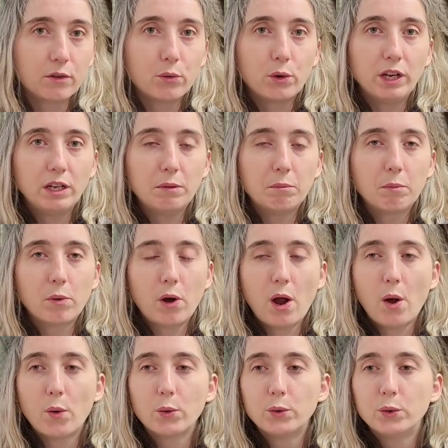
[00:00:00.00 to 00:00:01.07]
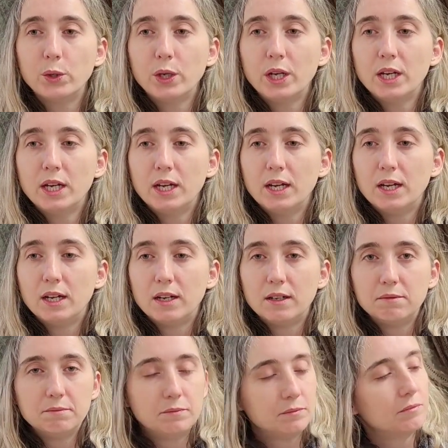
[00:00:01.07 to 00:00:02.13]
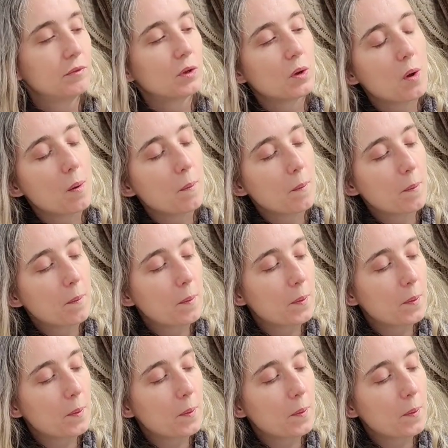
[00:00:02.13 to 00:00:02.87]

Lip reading: green brown top,